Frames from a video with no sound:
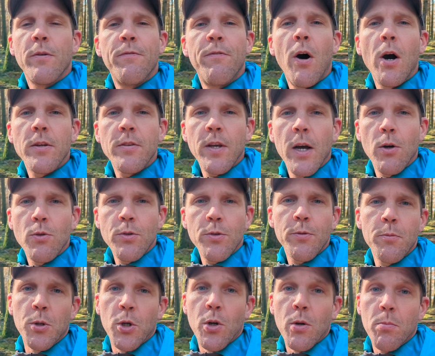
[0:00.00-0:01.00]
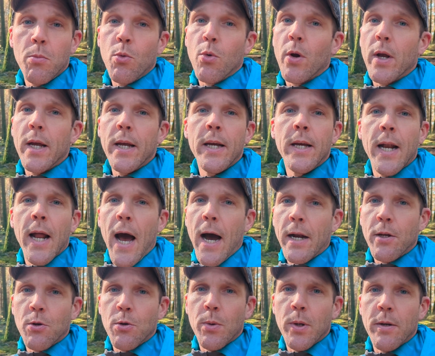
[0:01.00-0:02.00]
foxhounds from Europe were
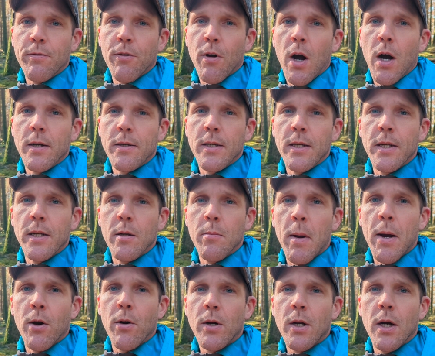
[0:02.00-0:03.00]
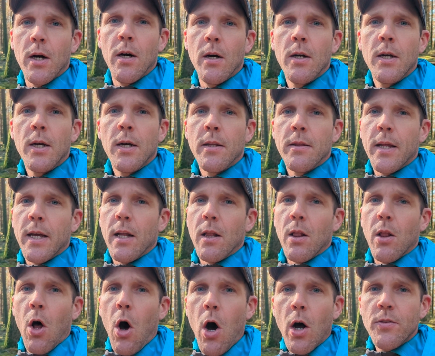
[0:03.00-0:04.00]
inadequate for hunting in America. They
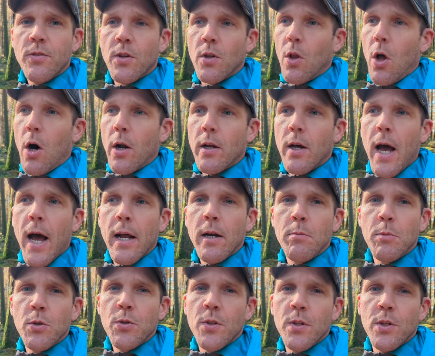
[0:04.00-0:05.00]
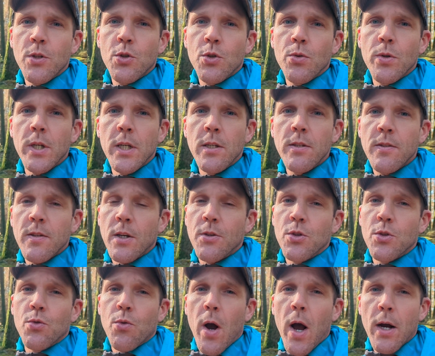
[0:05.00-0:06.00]
lost a lot of animals in the trees, such
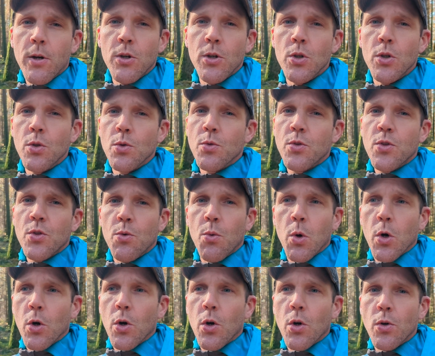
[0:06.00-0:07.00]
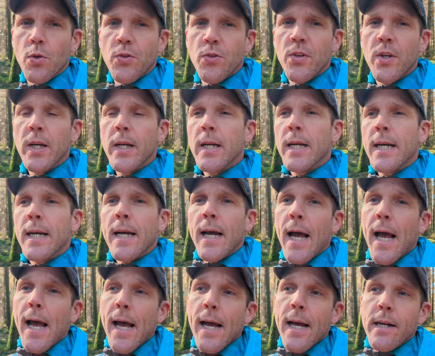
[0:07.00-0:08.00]
as raccoons, squirrels,
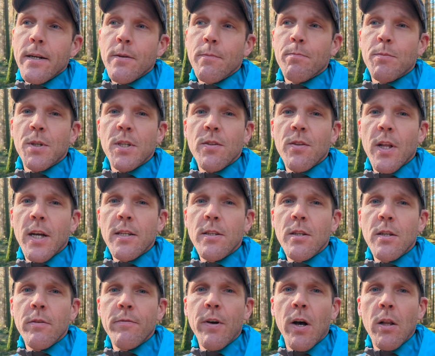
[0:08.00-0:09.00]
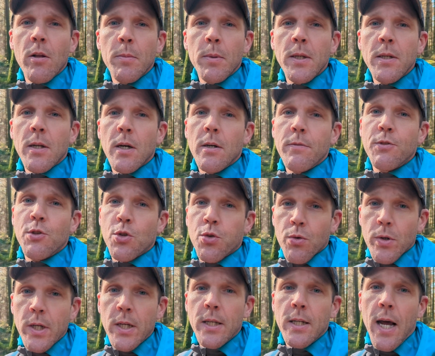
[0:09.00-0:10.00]
and this led to the development of
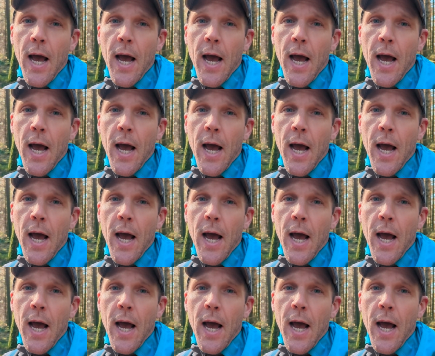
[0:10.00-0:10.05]
treeing